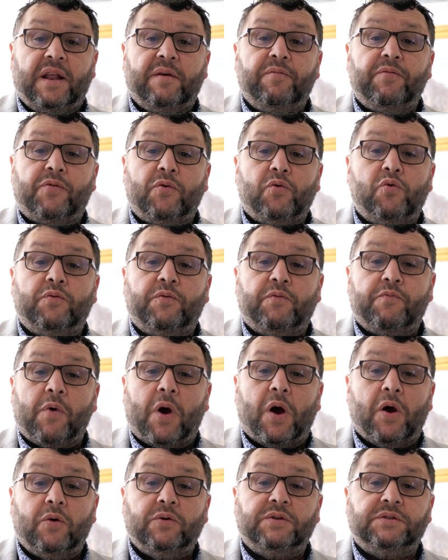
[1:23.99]
Linthorpe
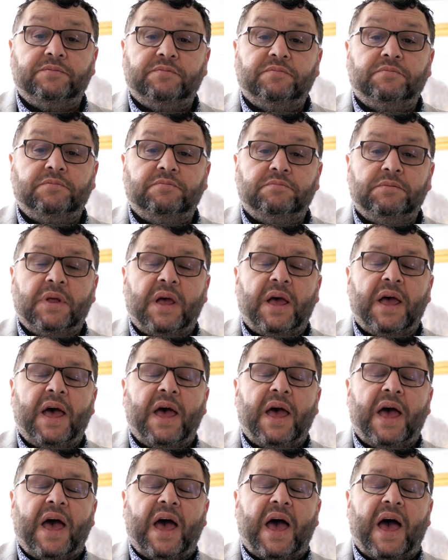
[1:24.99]
Road,
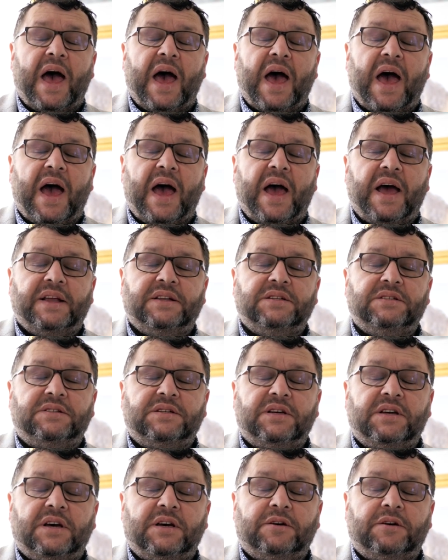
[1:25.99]
and